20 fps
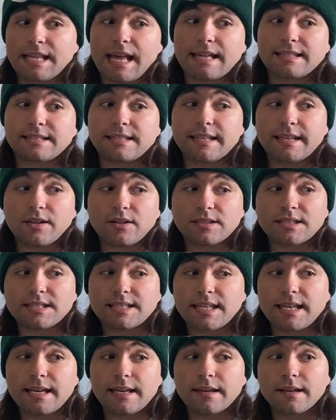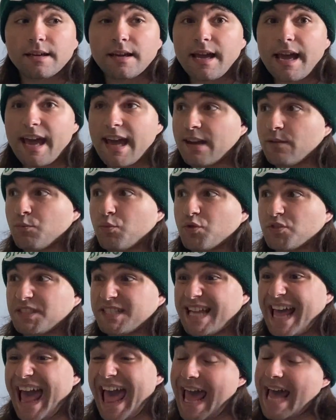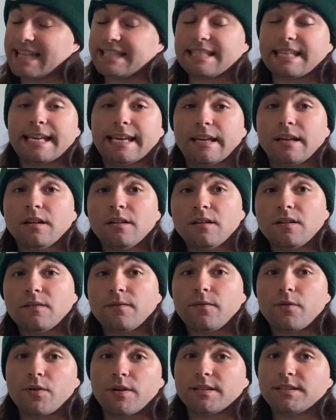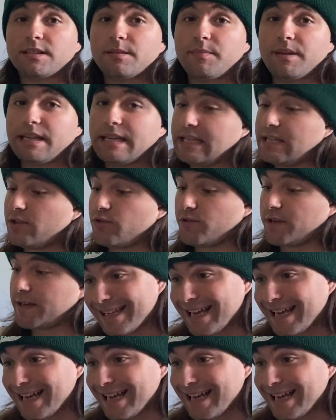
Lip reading: that DLC and was asking for it to be in 3.